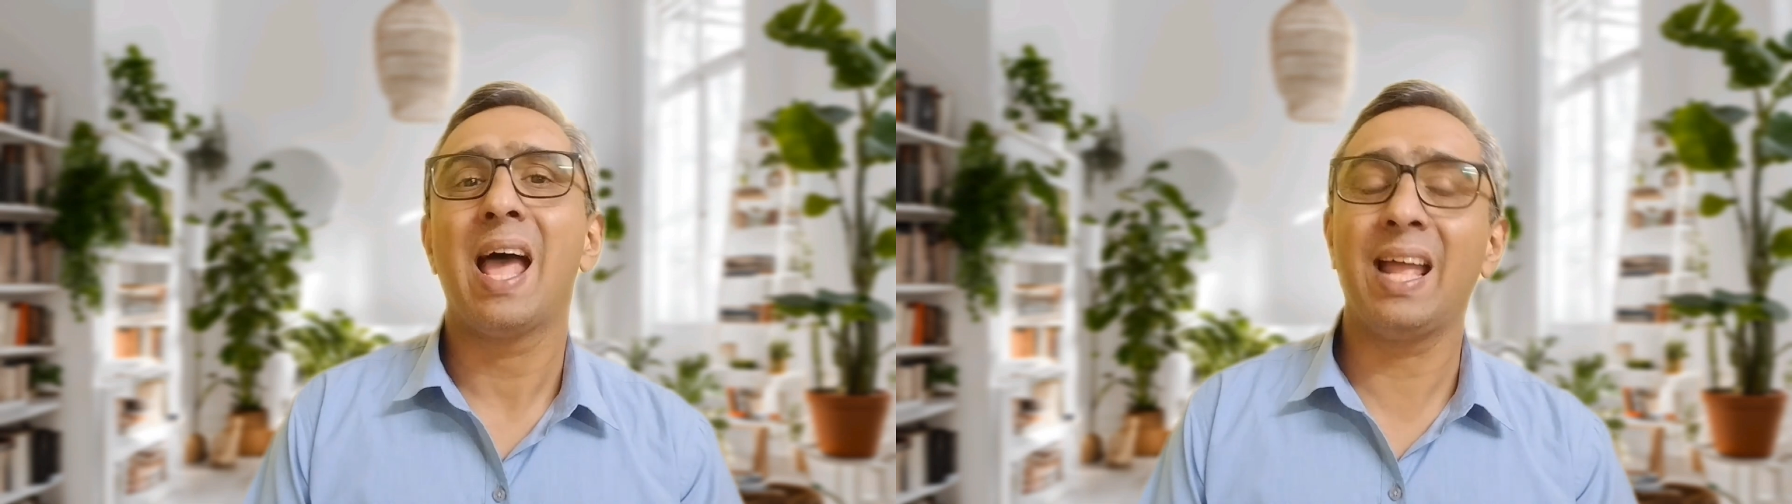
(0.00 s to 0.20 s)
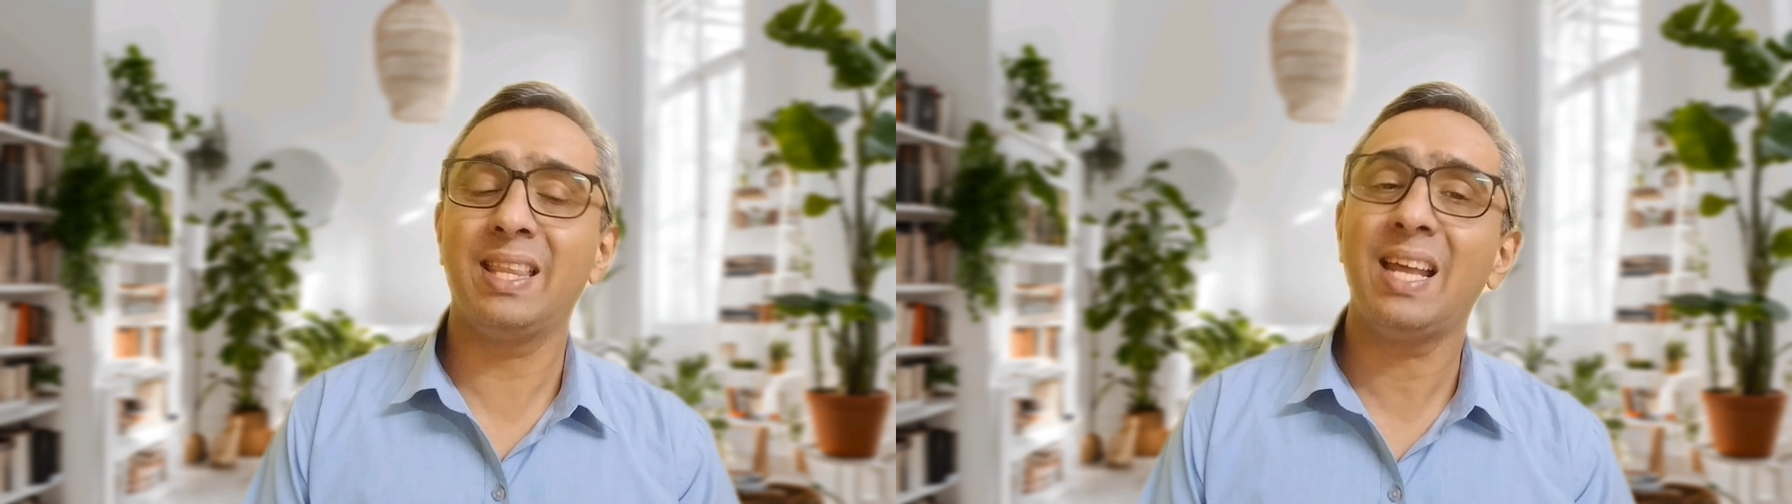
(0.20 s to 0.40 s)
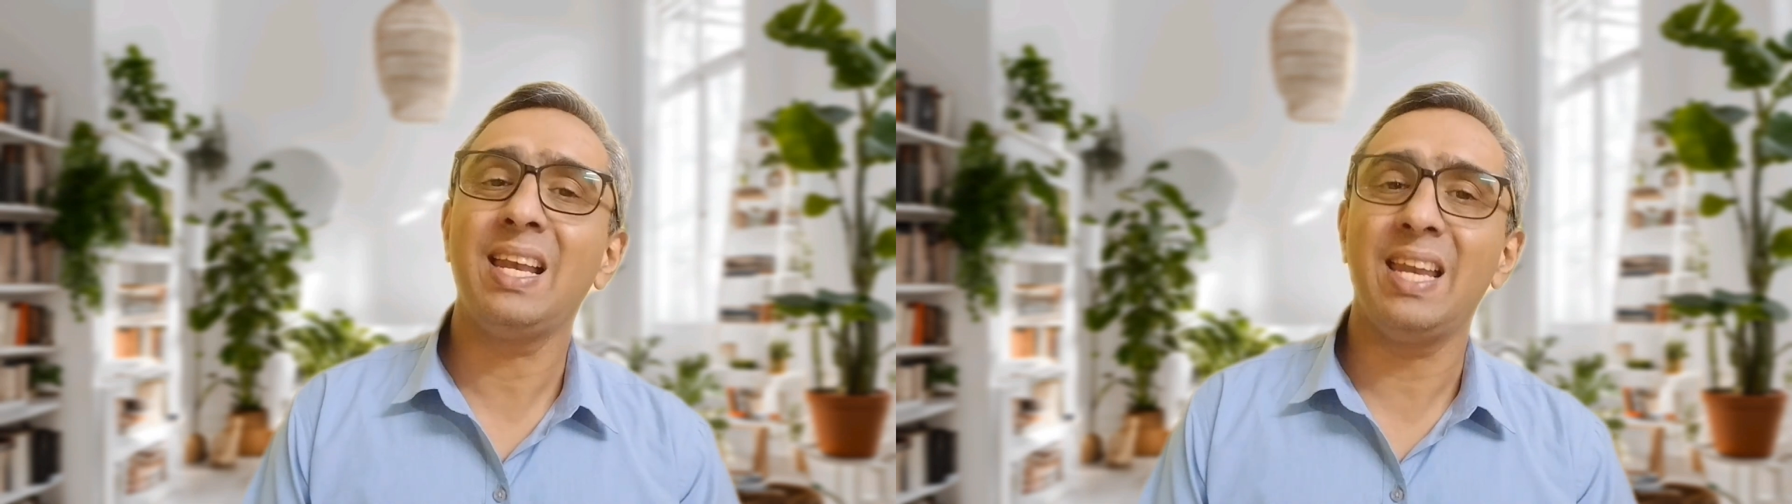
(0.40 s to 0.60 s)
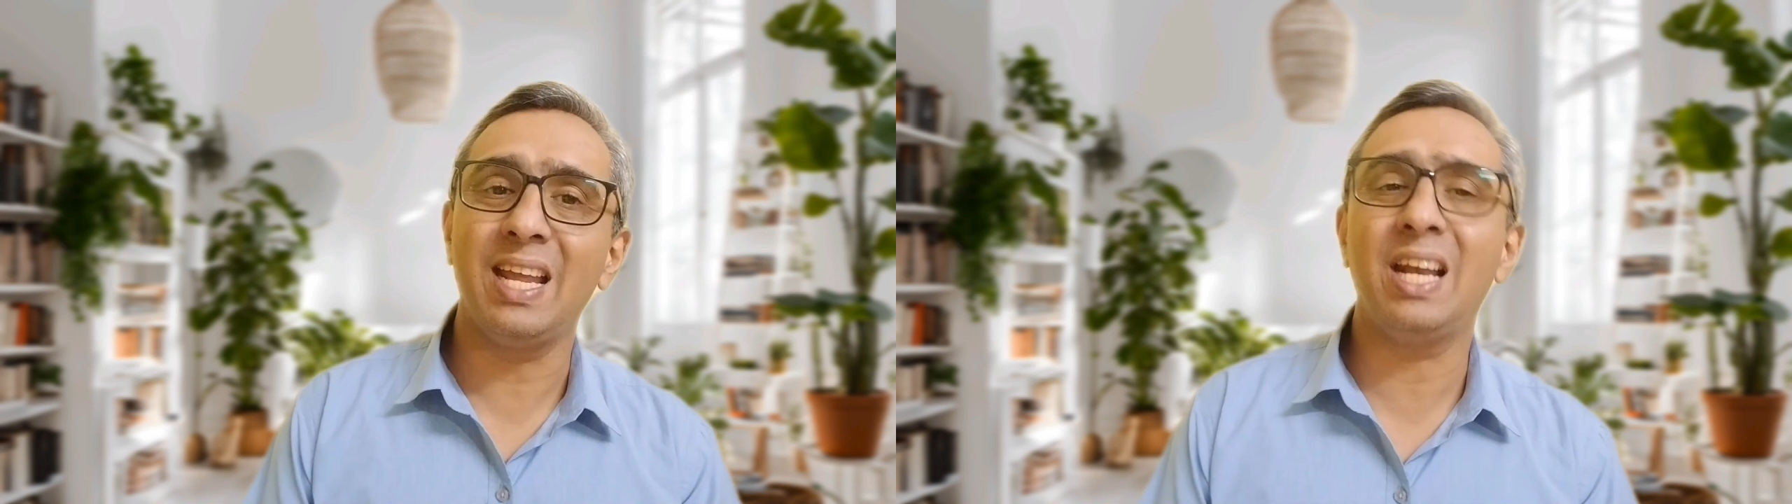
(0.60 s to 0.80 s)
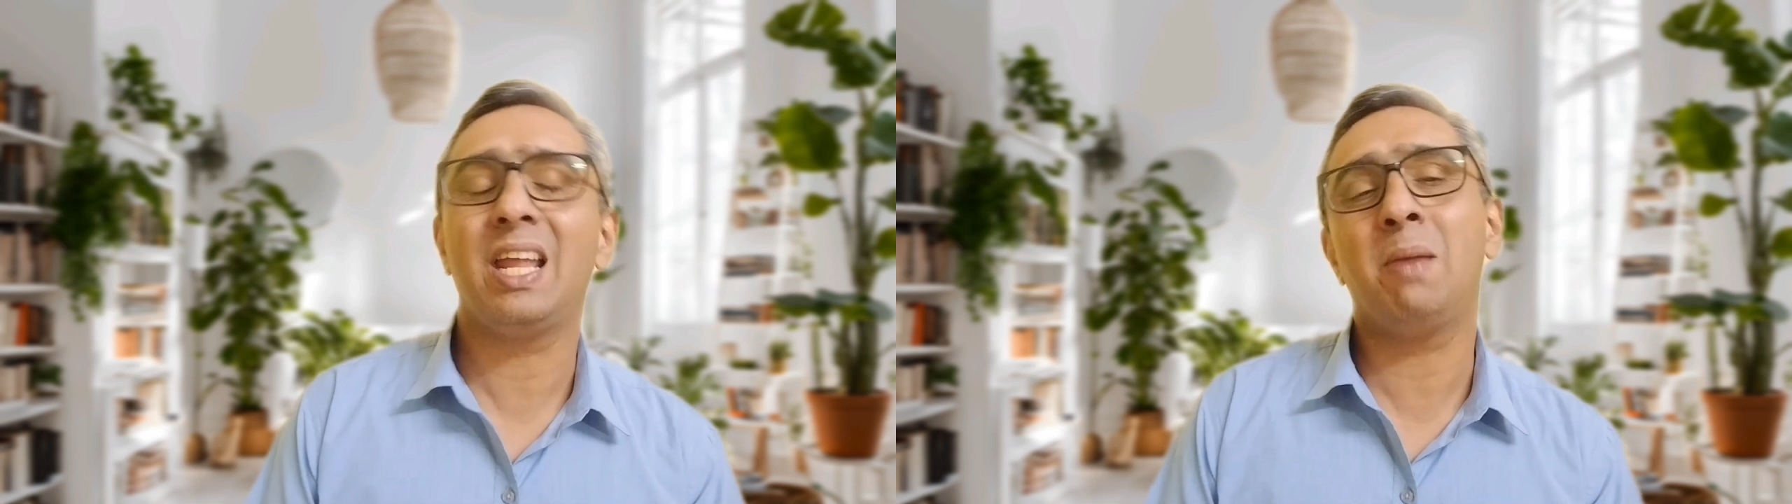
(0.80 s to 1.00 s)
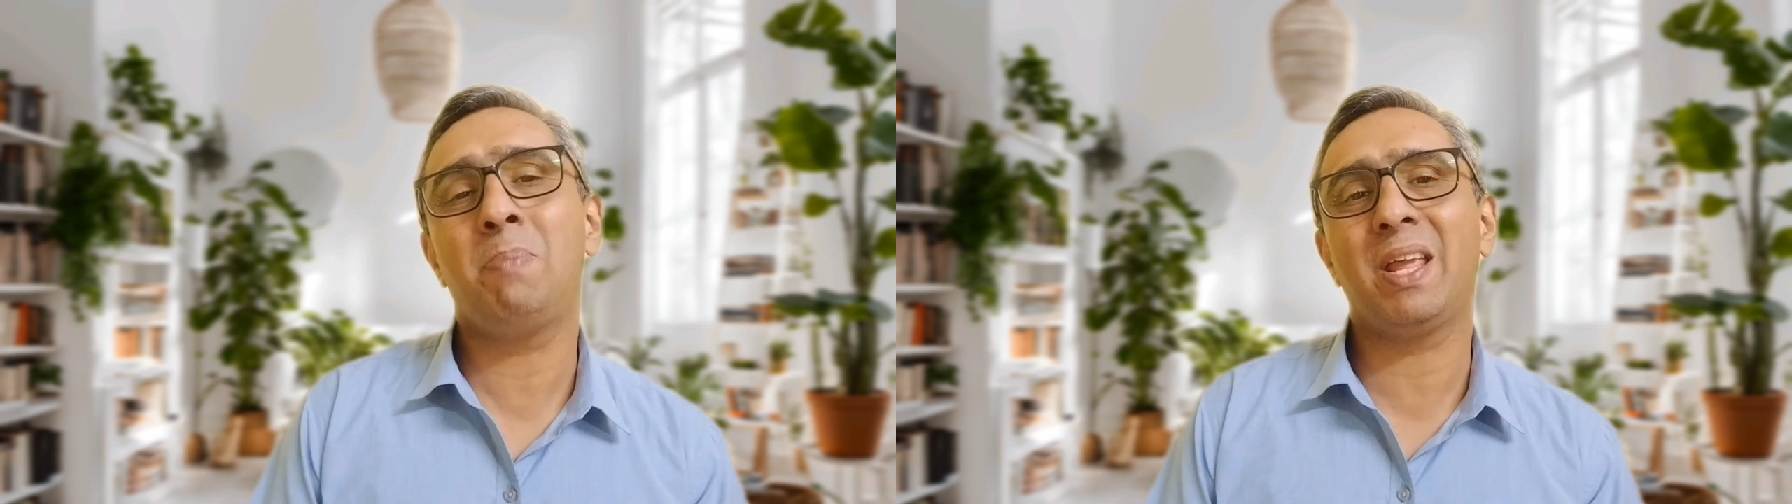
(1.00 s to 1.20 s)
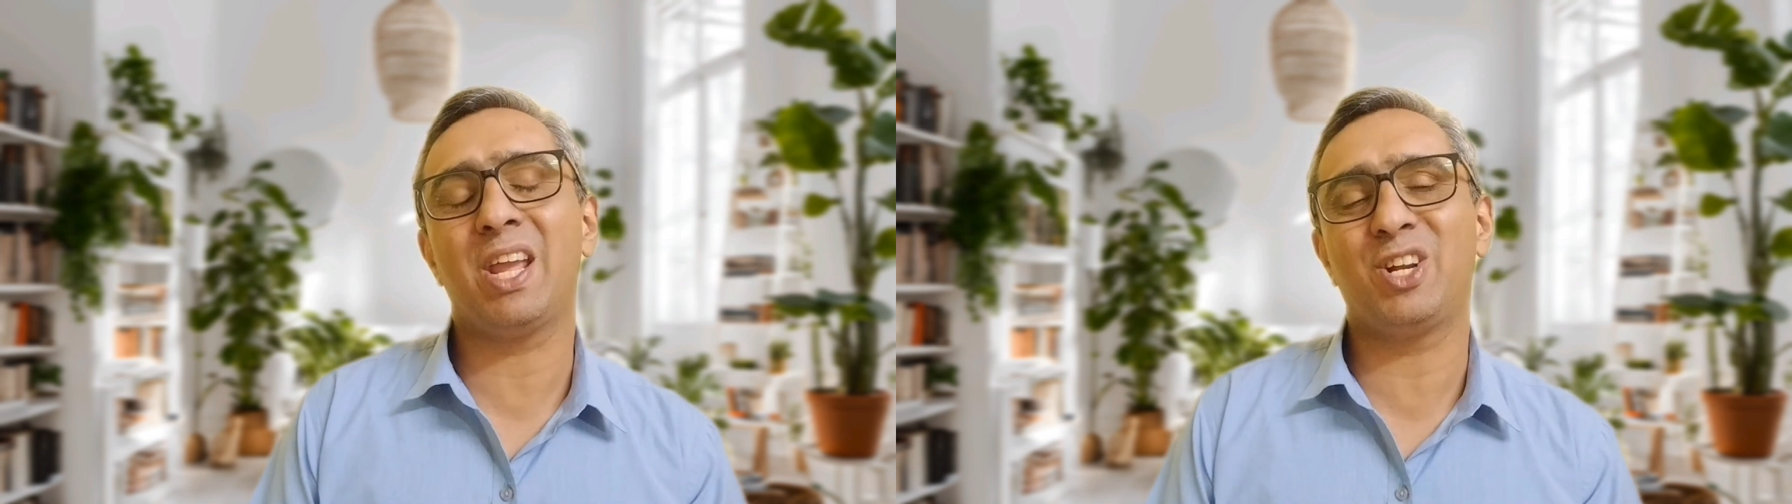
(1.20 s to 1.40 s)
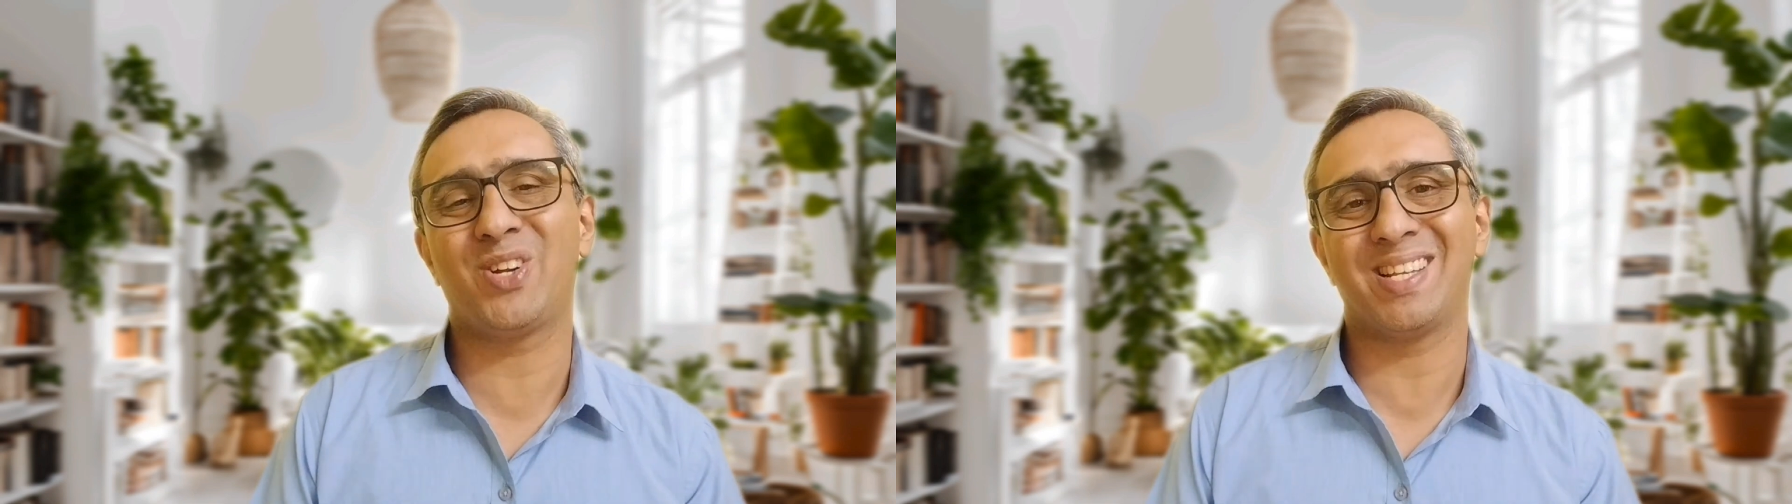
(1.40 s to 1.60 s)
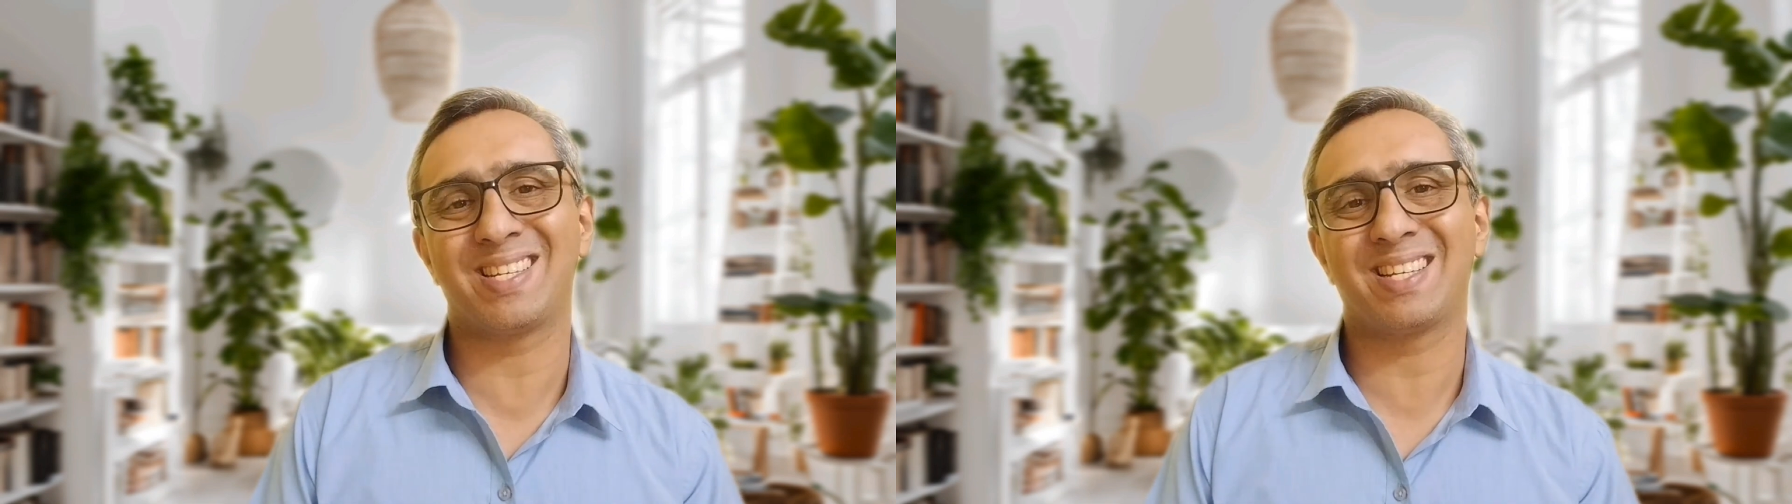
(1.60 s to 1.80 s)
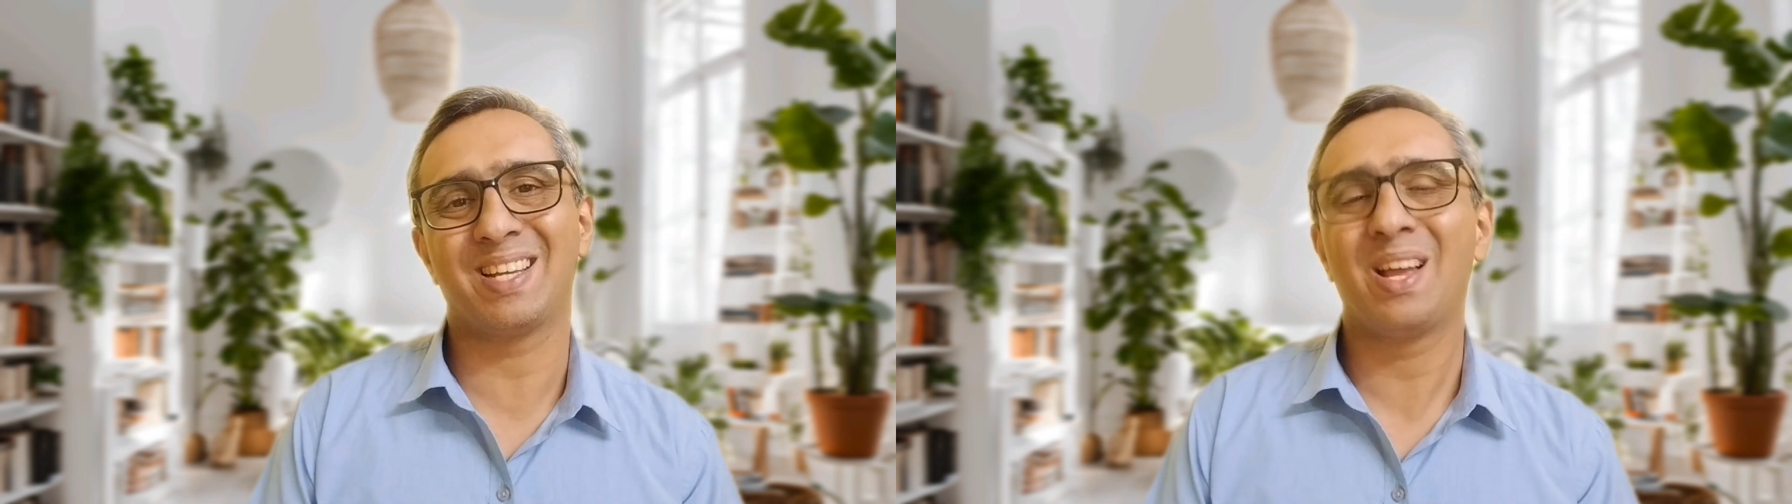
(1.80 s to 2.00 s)
and their legal
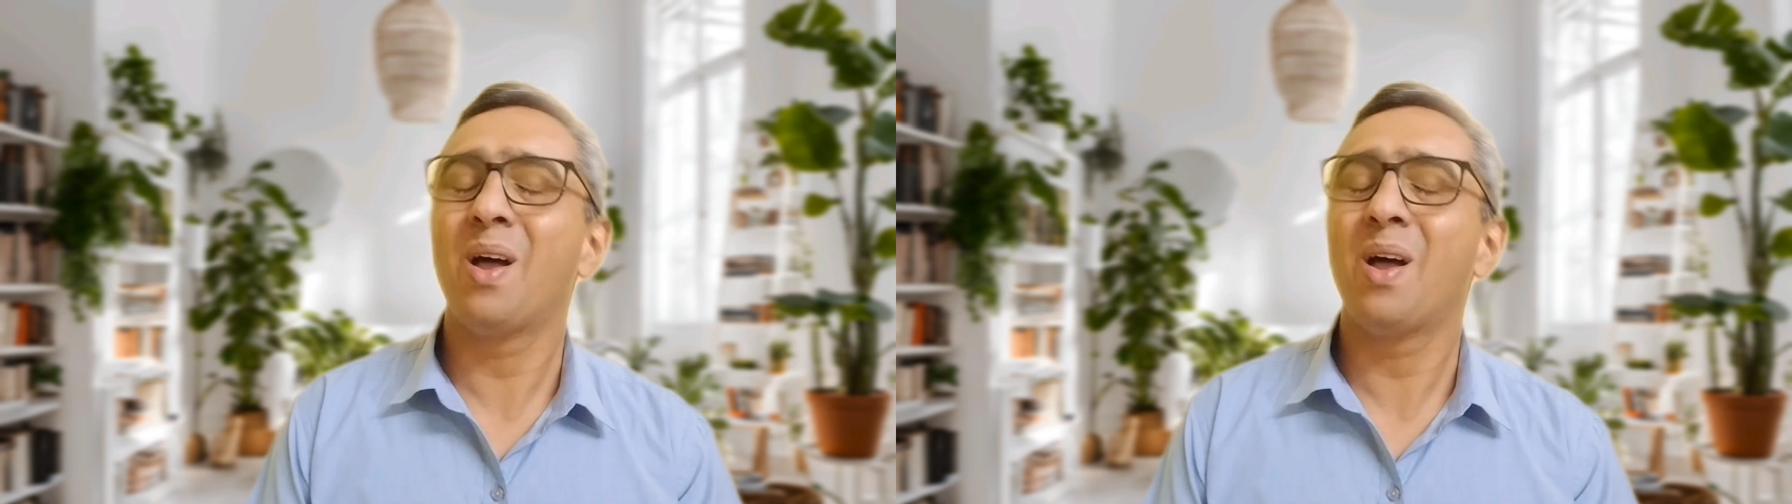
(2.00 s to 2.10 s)
implications.